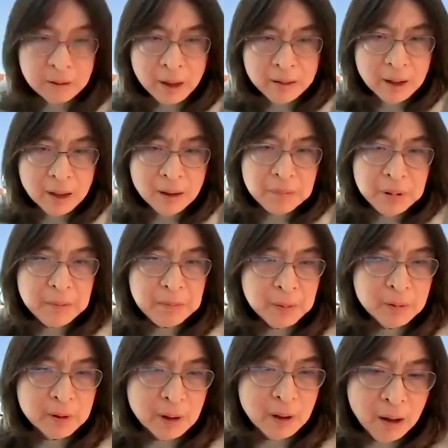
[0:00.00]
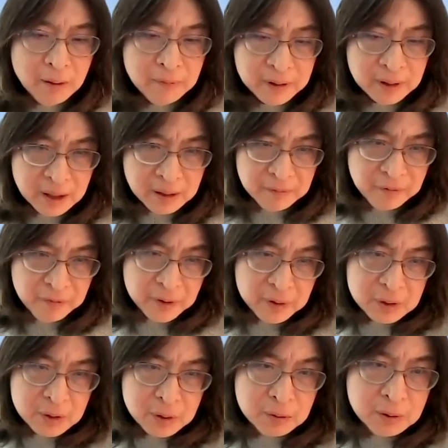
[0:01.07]
I think people often
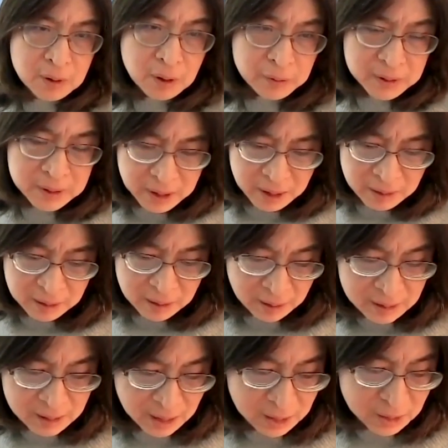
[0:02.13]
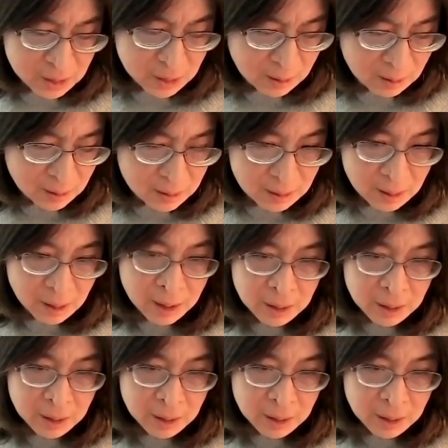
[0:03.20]
confuse Google with Diridon Station because